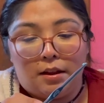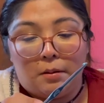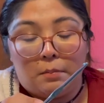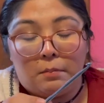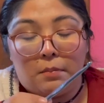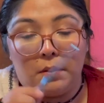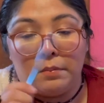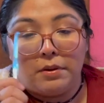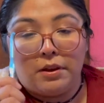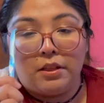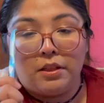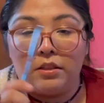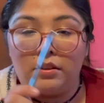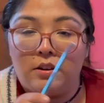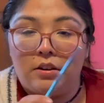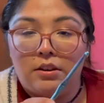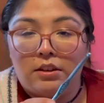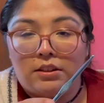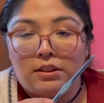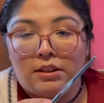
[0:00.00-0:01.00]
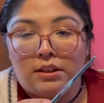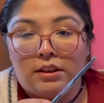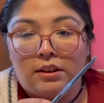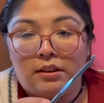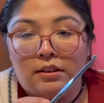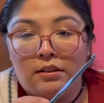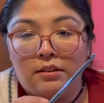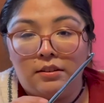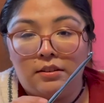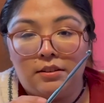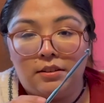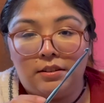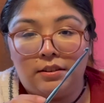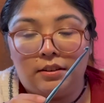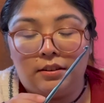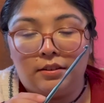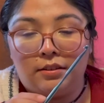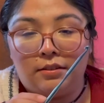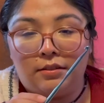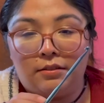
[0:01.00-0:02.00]
maybe 13, so
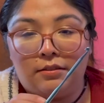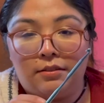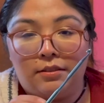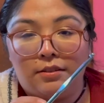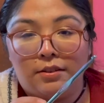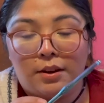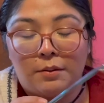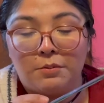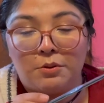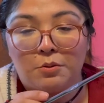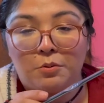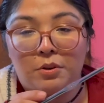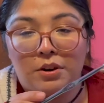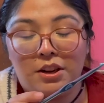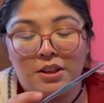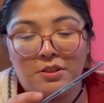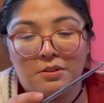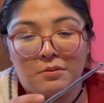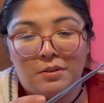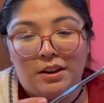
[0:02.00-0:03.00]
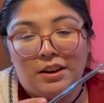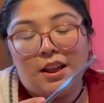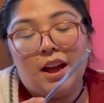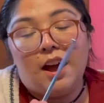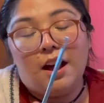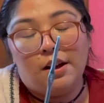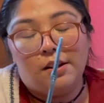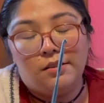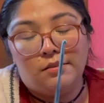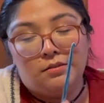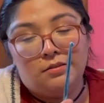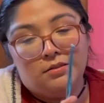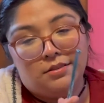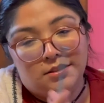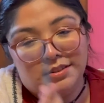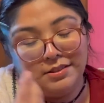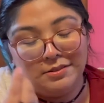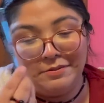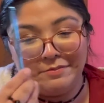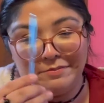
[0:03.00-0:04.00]
I'm 23 now,
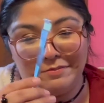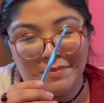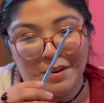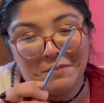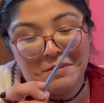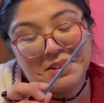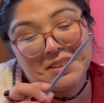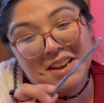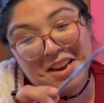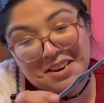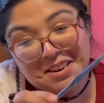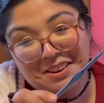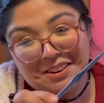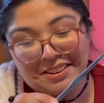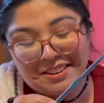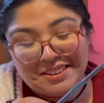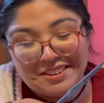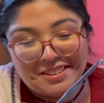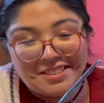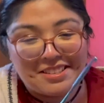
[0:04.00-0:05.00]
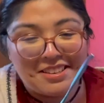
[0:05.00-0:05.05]
so maybe 10 years.